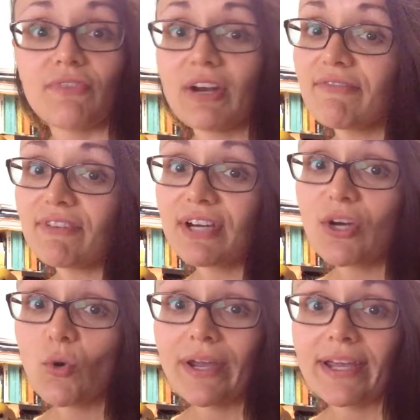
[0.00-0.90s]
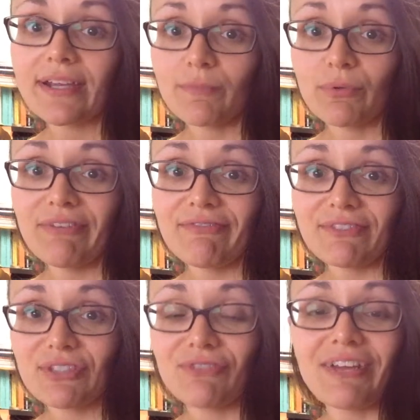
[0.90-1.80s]
very, very quick brief
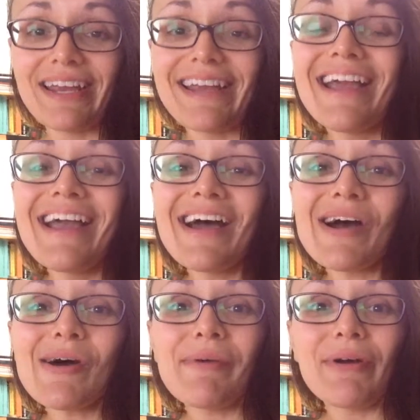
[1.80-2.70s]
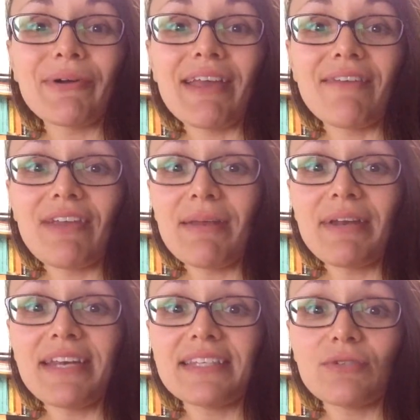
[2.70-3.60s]
survey about if
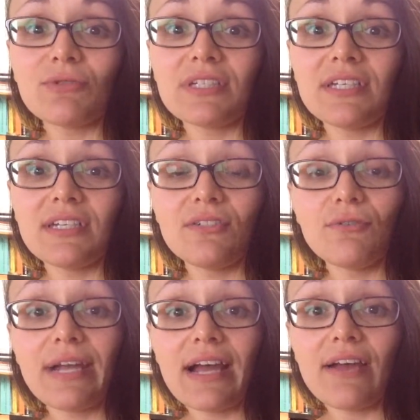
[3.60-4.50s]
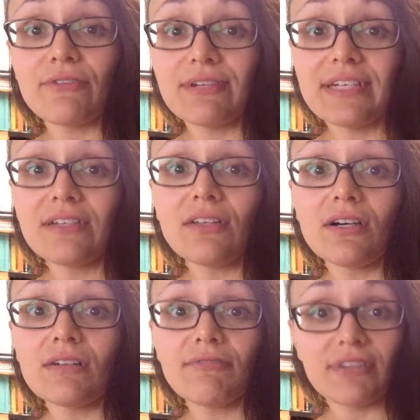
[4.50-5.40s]
anybody's interested in doing either a knit
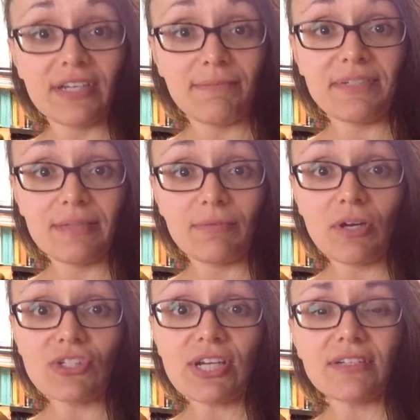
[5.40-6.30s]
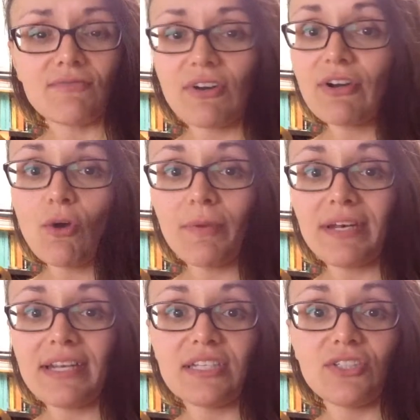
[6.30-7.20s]
along for the Knit Petite project. Very
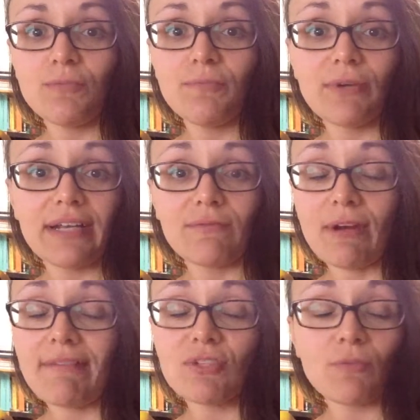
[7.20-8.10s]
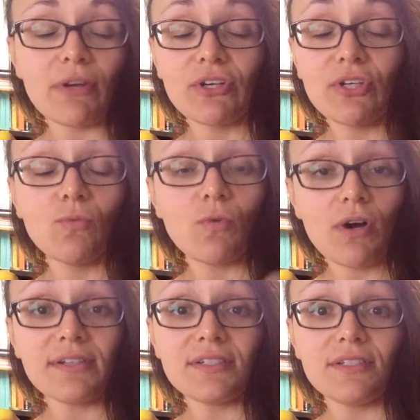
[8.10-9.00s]
open-ended. You bring whatever sweater you
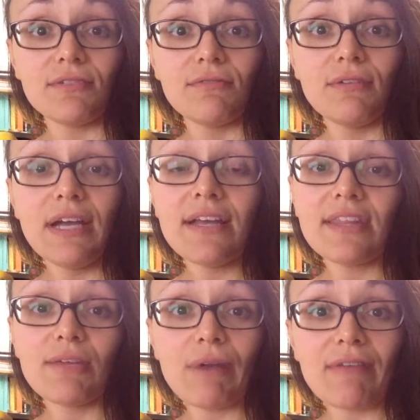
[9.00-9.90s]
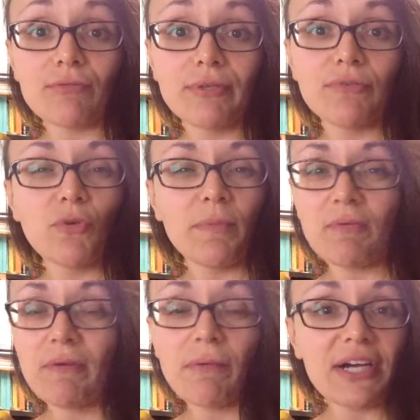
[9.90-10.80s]
want to the Ravelry group,
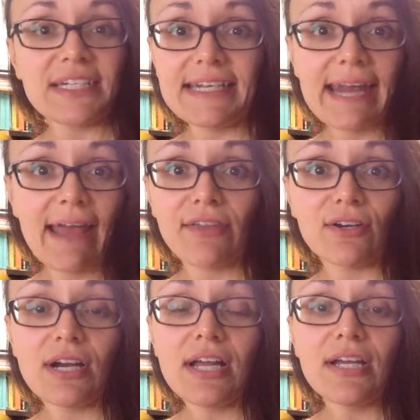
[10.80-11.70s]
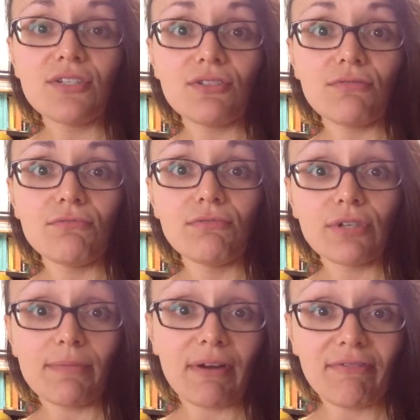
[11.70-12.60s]
and we work together to
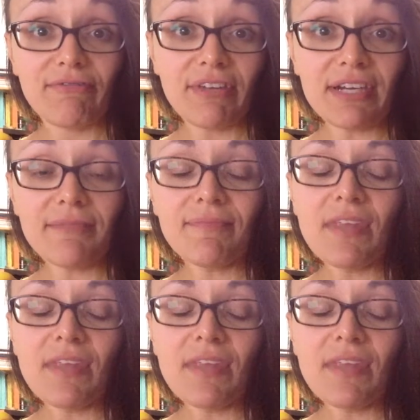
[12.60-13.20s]
learn about fitting.